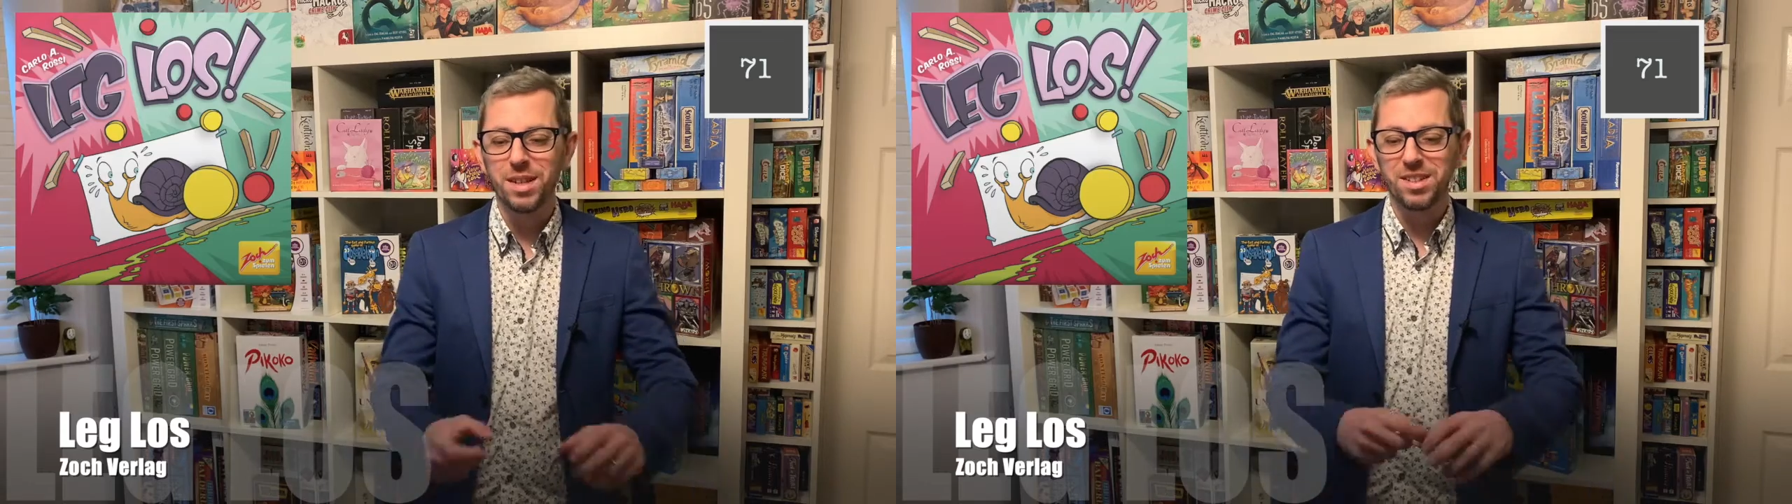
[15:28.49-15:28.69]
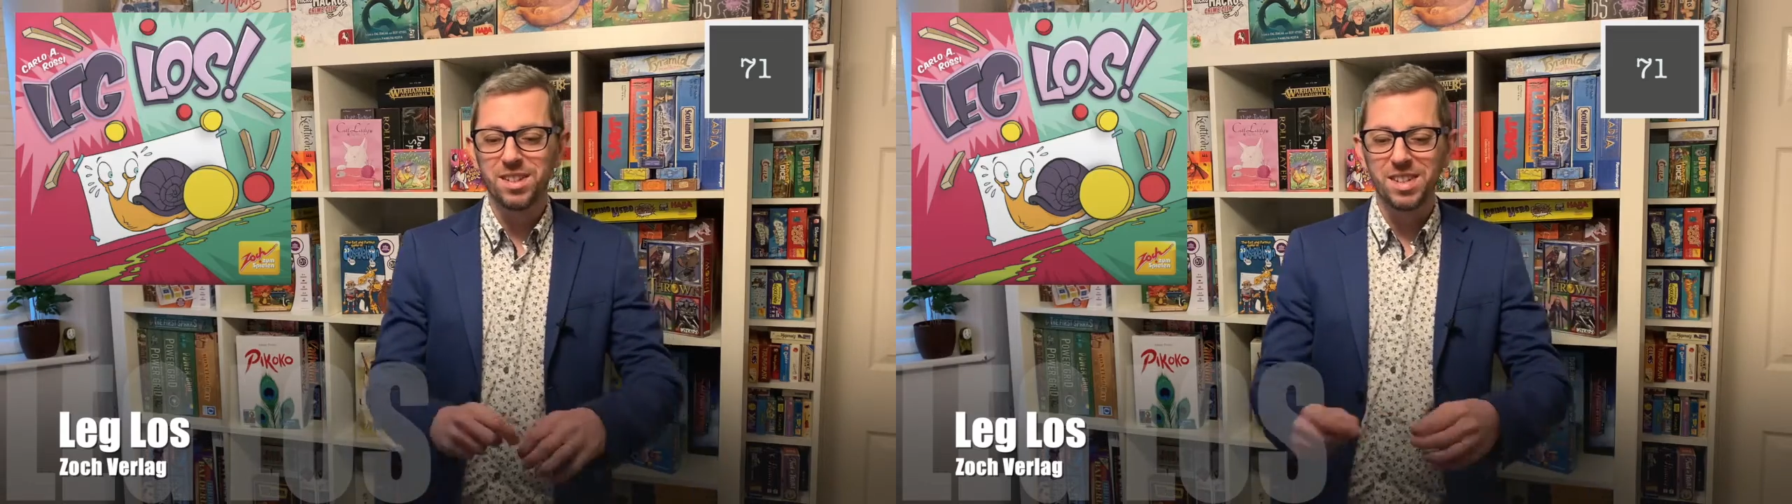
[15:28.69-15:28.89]

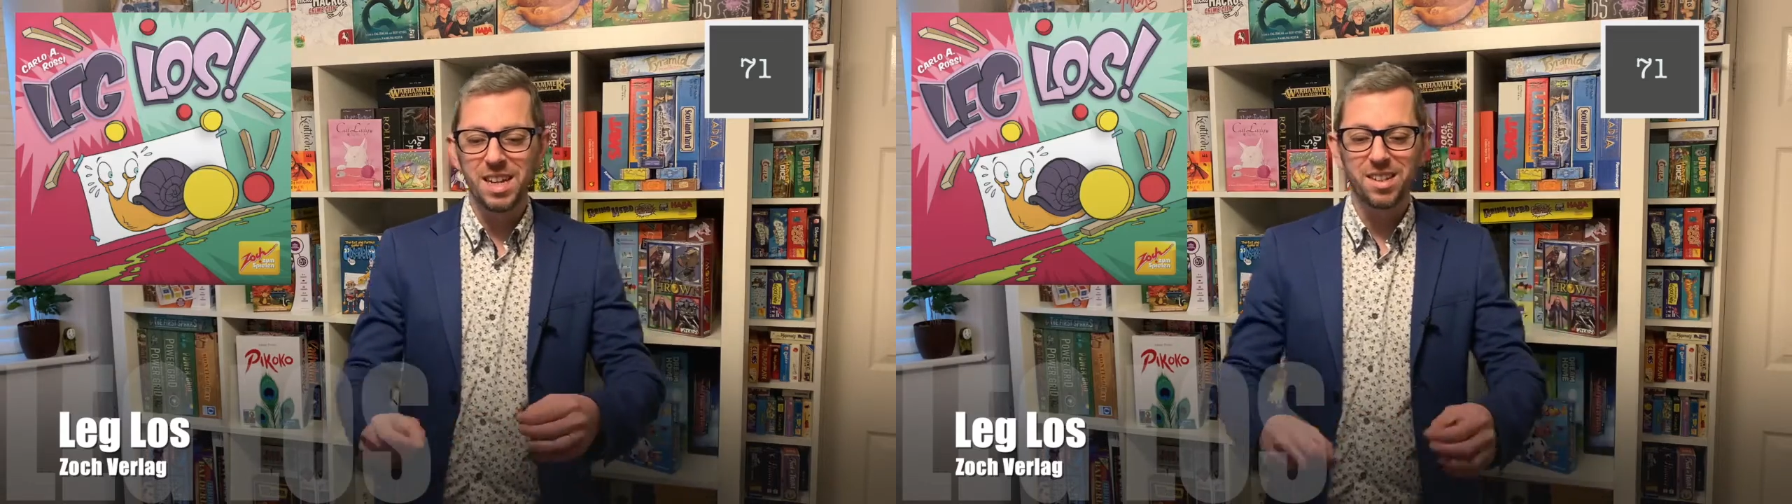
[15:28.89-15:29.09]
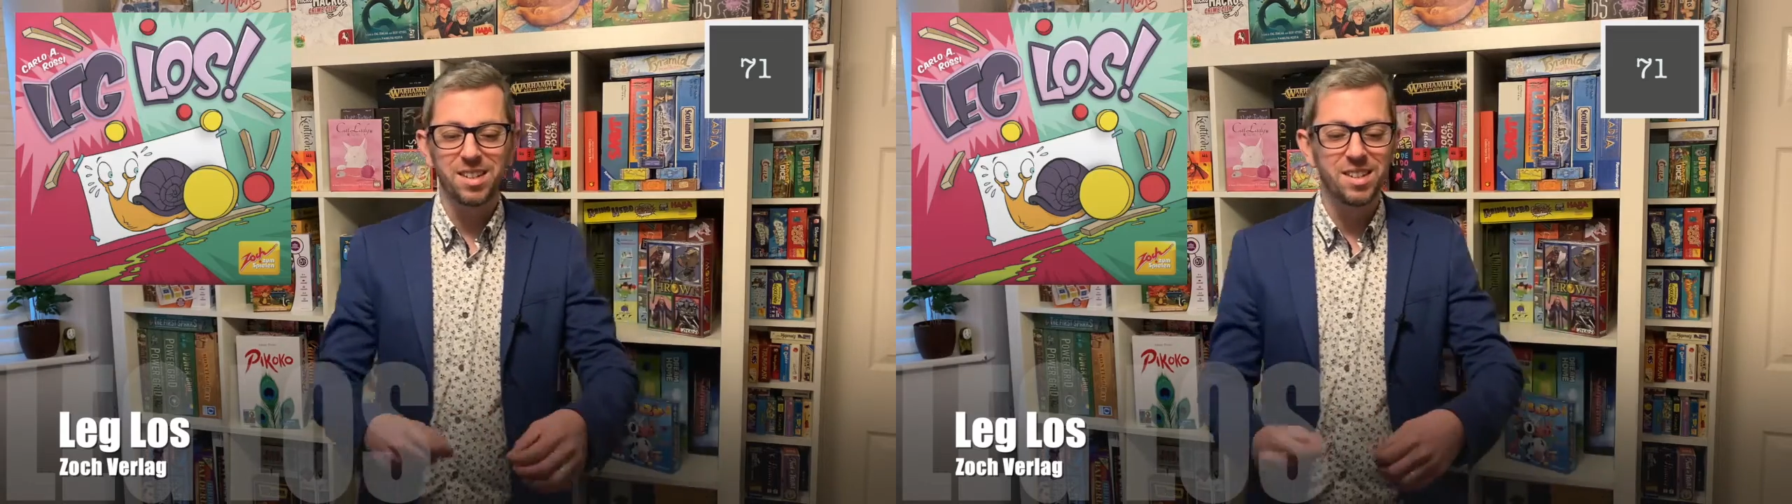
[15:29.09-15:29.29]
these
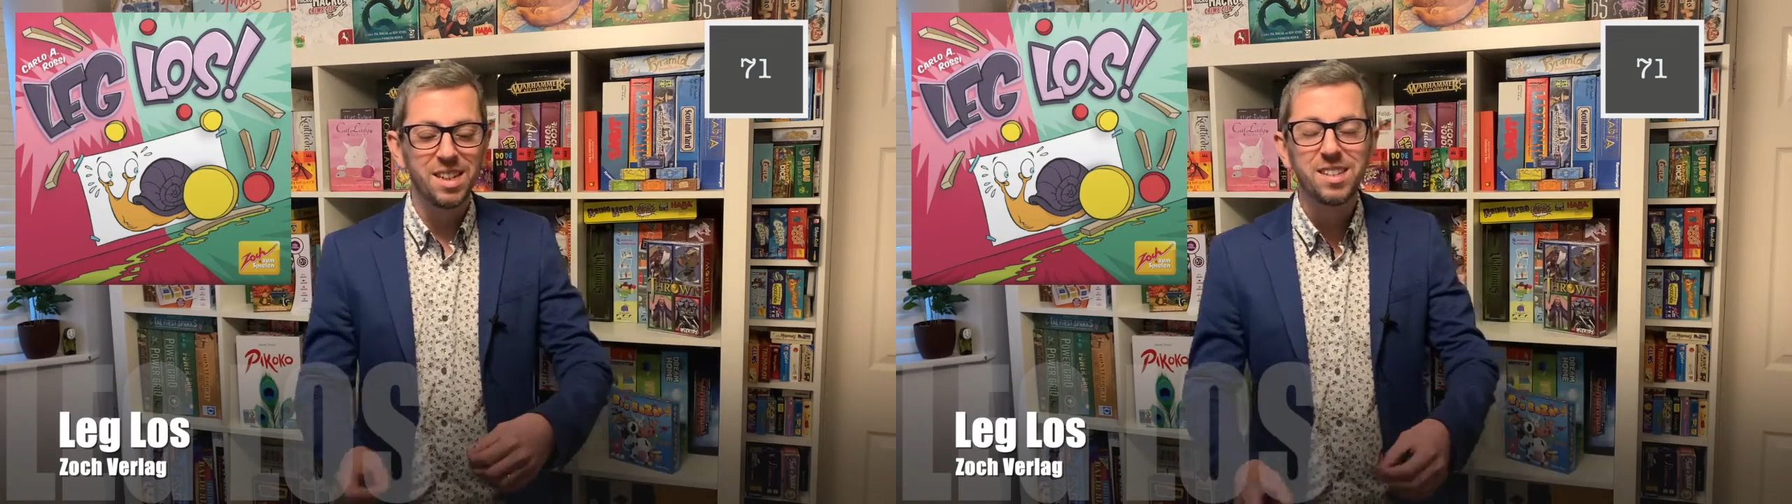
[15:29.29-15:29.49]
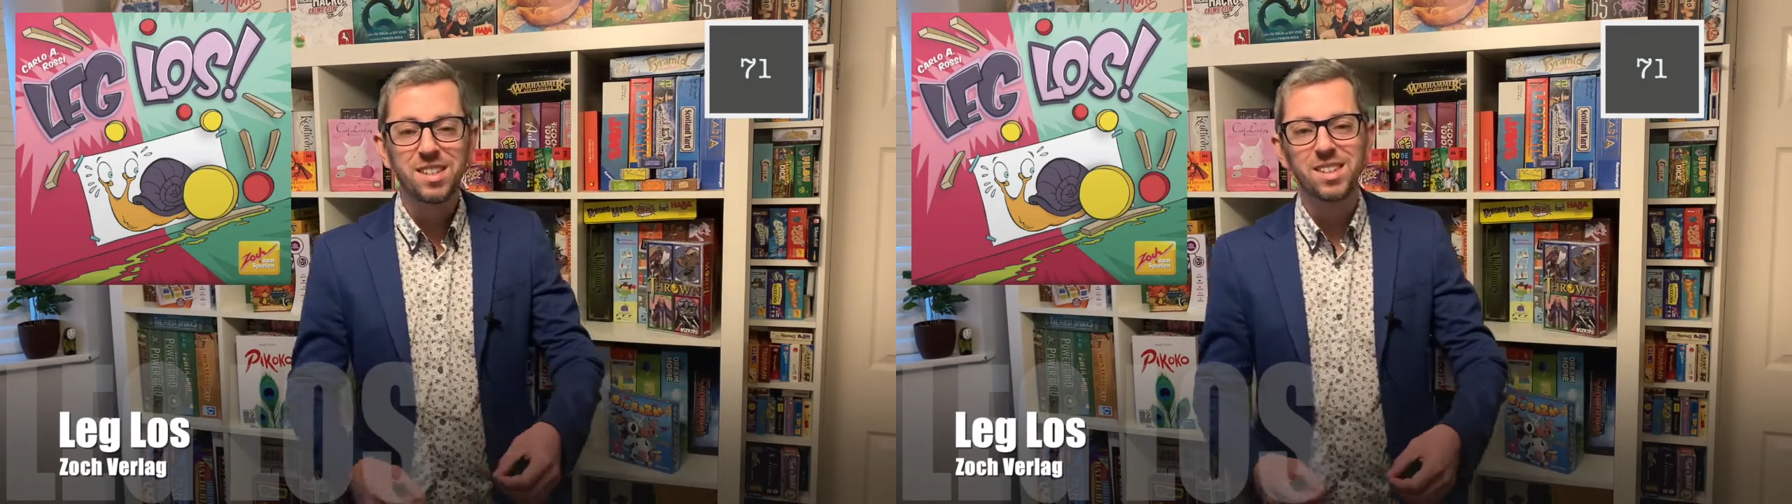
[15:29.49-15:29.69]
sticks and
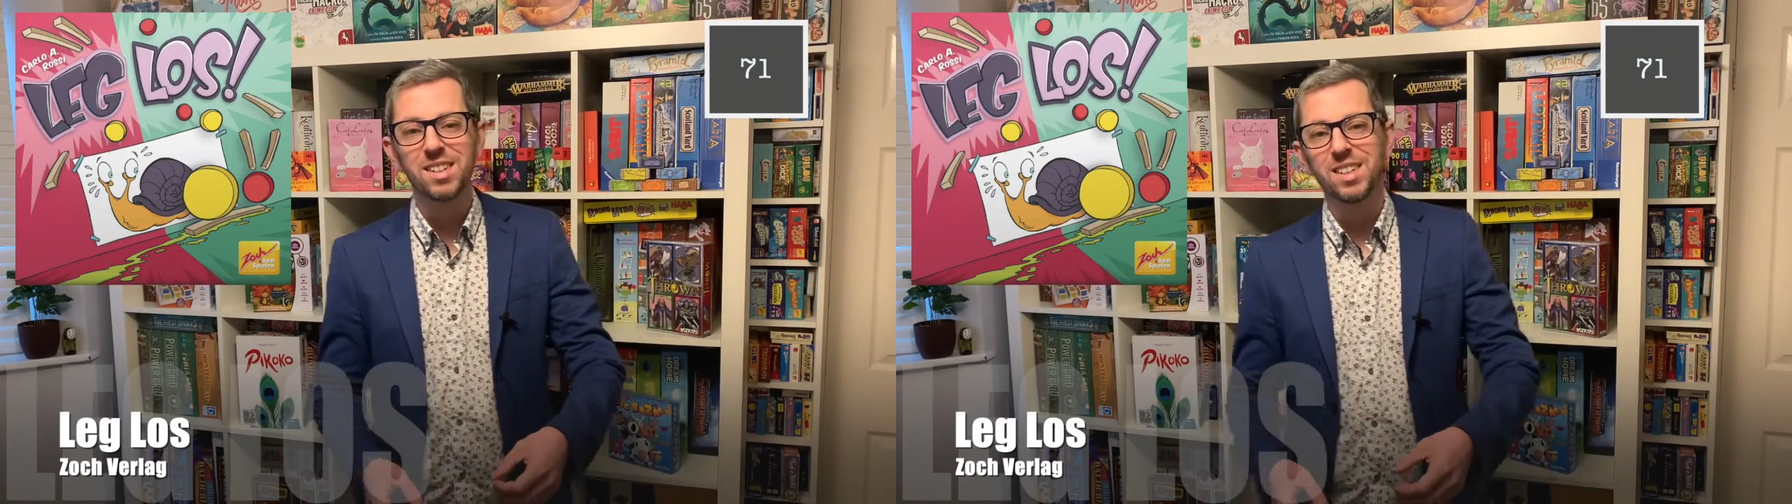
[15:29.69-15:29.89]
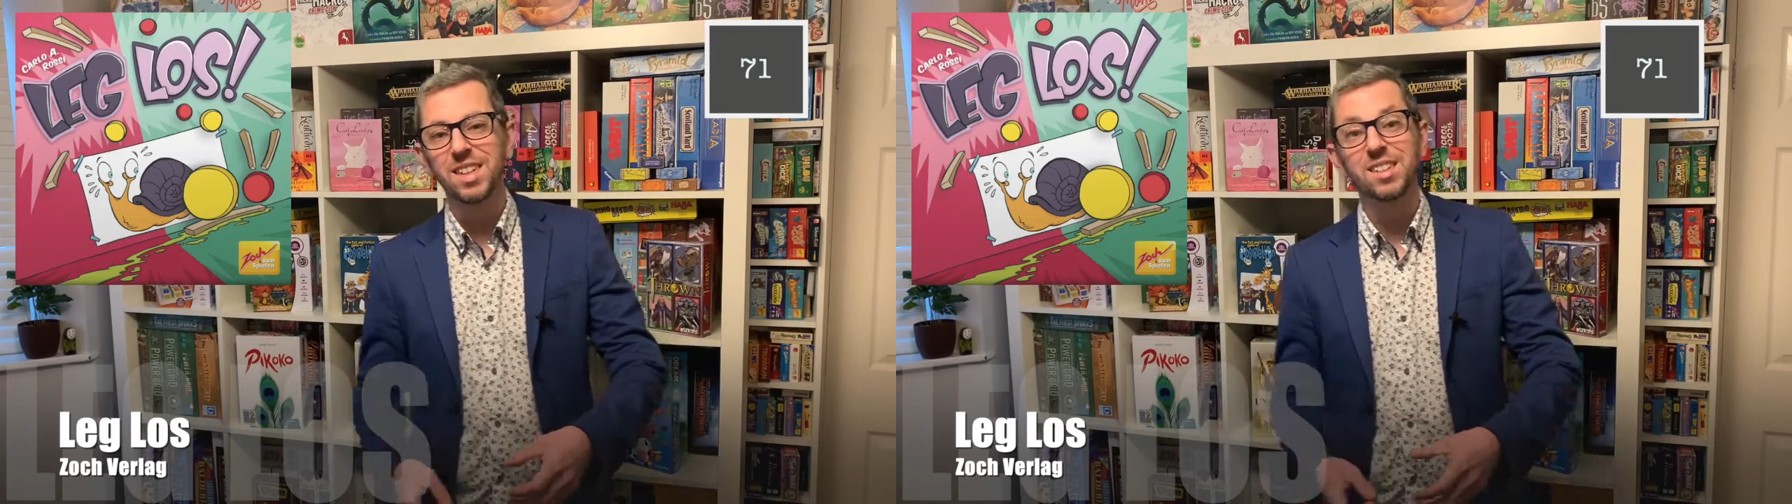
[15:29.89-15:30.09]
discs
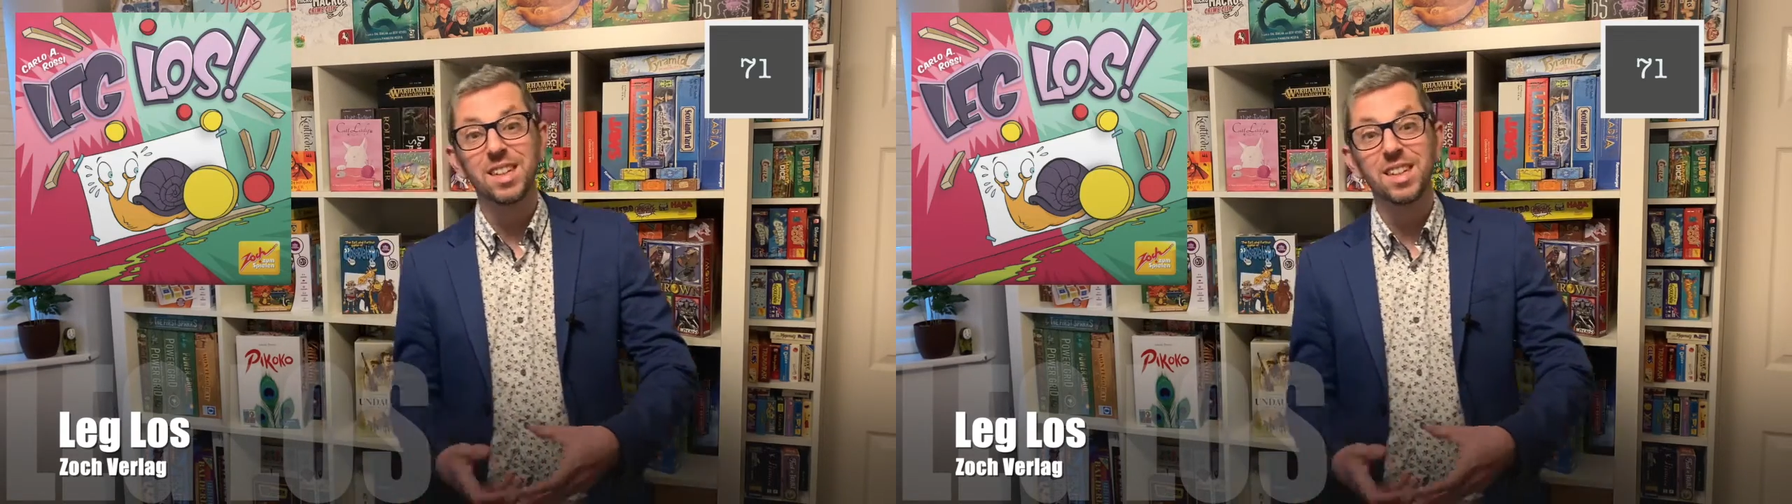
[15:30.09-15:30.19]
and things,